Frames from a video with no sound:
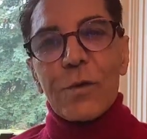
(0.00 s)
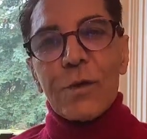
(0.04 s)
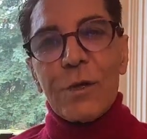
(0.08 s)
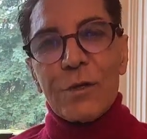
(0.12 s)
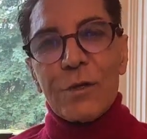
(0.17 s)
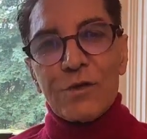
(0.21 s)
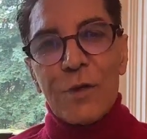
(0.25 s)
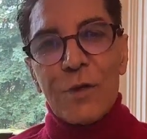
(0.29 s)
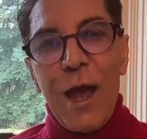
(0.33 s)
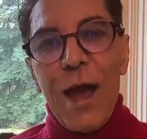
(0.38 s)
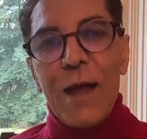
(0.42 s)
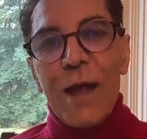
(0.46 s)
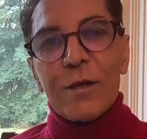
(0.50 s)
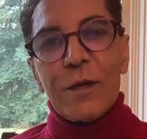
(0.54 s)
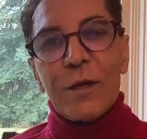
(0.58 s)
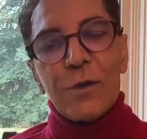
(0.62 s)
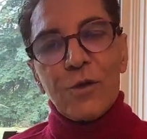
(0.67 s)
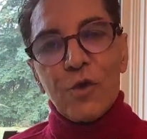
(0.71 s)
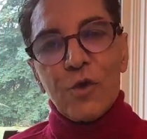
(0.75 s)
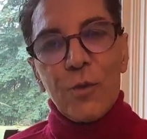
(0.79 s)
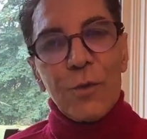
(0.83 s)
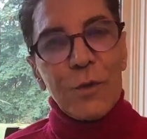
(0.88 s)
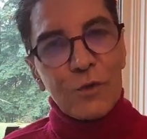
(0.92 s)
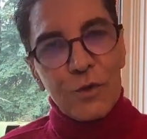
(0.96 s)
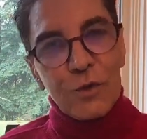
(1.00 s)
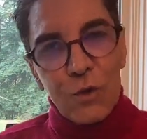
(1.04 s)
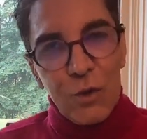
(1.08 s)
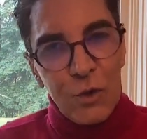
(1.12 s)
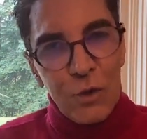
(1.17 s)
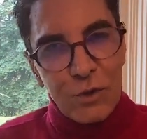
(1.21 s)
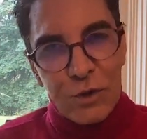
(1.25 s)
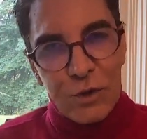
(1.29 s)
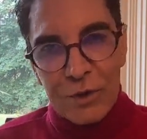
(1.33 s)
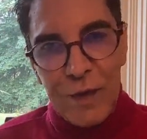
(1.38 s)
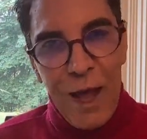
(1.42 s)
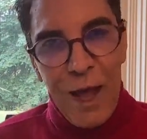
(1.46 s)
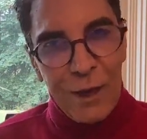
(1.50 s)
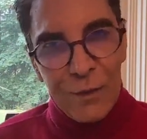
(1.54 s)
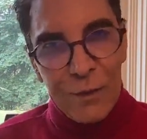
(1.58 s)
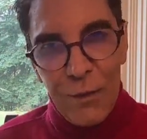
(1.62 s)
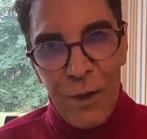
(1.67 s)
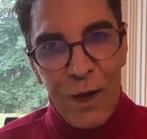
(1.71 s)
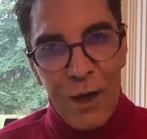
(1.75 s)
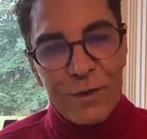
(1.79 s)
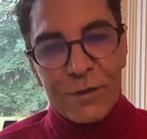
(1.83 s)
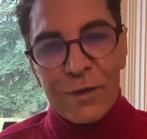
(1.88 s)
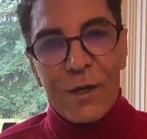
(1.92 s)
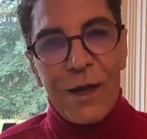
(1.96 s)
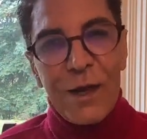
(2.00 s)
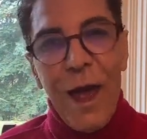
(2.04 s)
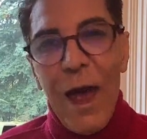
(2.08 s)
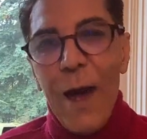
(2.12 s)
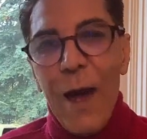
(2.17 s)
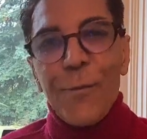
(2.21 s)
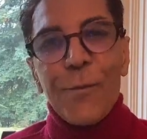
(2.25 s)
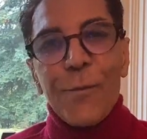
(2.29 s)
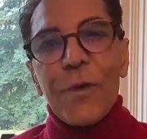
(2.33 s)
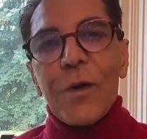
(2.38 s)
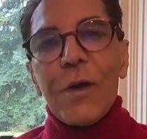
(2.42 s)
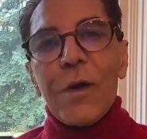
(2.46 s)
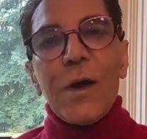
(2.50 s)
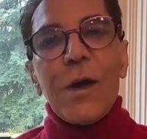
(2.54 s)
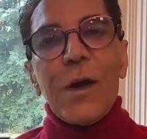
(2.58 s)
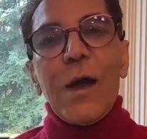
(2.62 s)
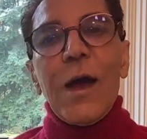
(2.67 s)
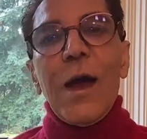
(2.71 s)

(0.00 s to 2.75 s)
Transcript: Nezhat Endometriosis Advisor app,